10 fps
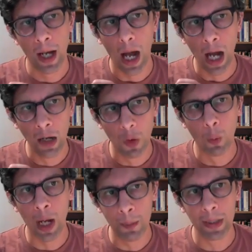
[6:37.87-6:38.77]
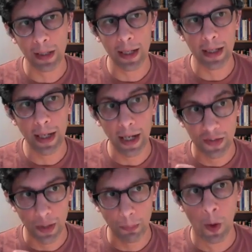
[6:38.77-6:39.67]
Overwhelmingly, it's
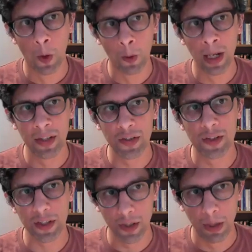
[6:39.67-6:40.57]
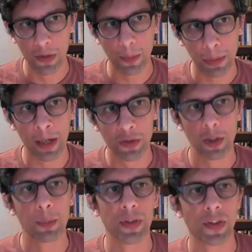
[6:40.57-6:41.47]
the poorest, it's the most oppressed
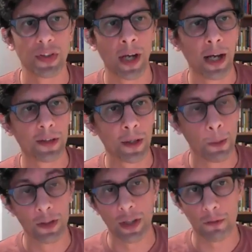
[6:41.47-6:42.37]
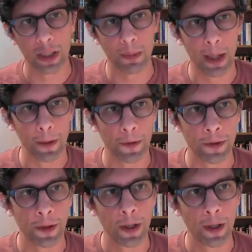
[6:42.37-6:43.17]
groups in society who are suffering the most.